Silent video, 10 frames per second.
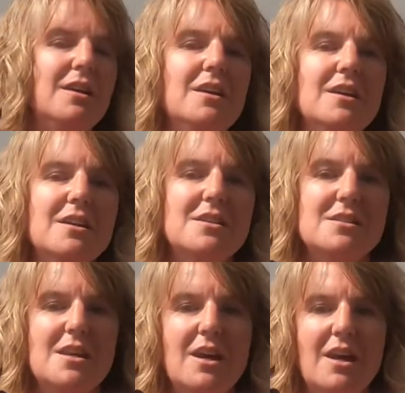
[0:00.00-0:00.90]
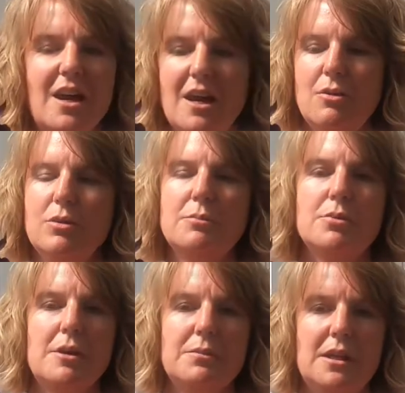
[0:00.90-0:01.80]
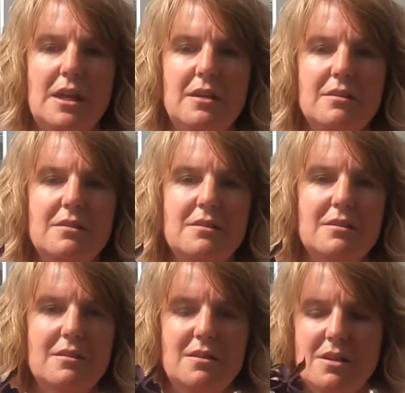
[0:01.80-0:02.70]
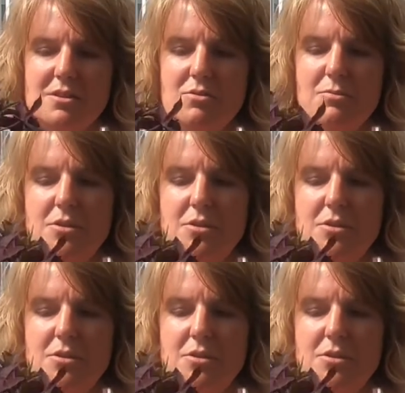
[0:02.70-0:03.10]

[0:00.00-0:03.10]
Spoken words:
is how we propagate the sweet